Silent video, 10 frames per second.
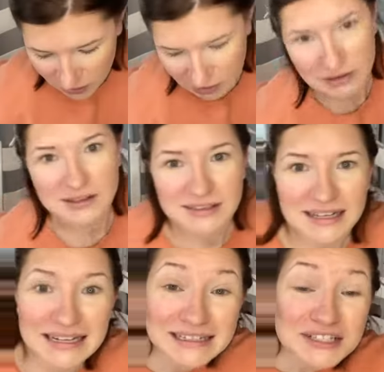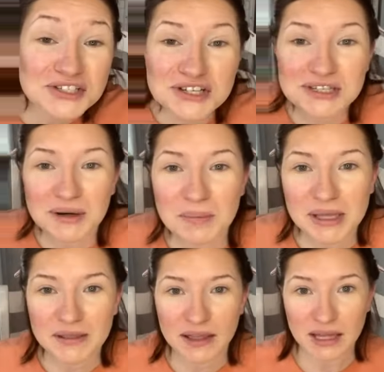oh, it is just going to
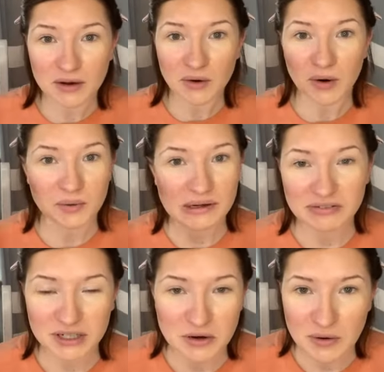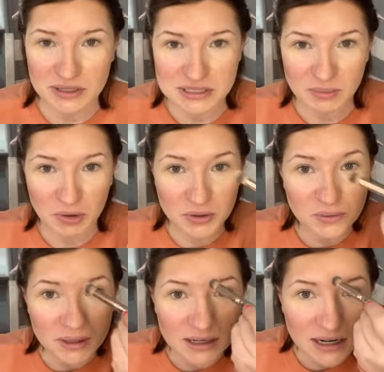be like horrific noticeable.
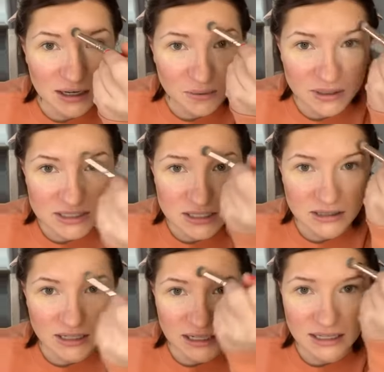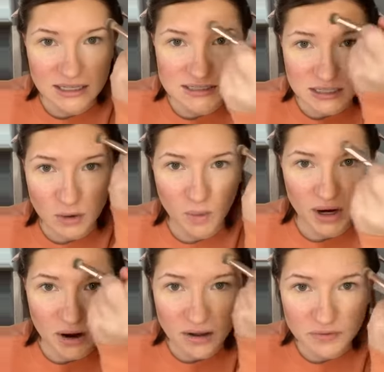You are not going to like it. It's going to
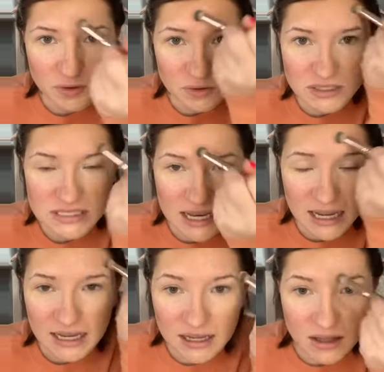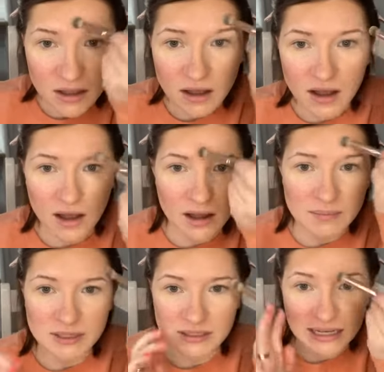wear off through the day.
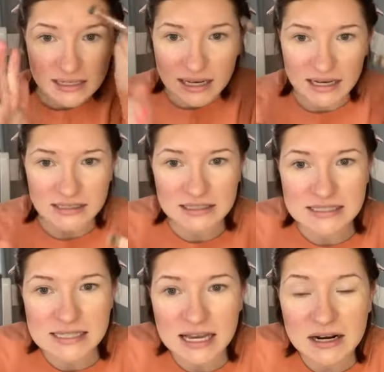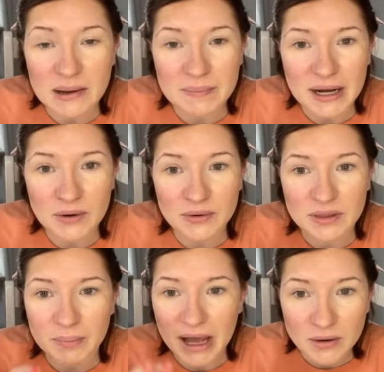Um, like Natalie said
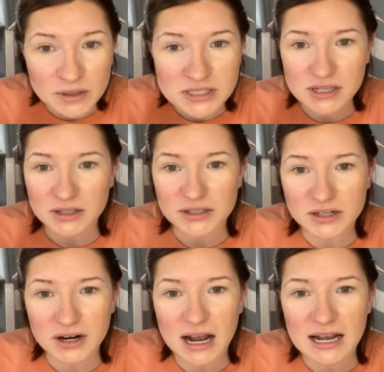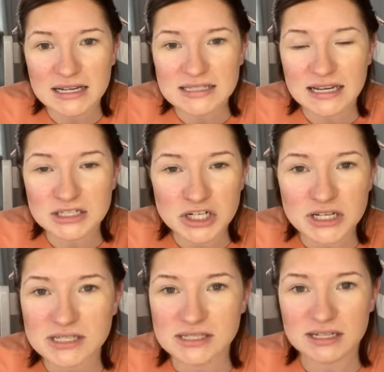about the powders under your eyes, it
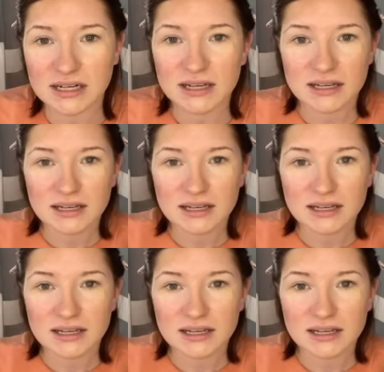just,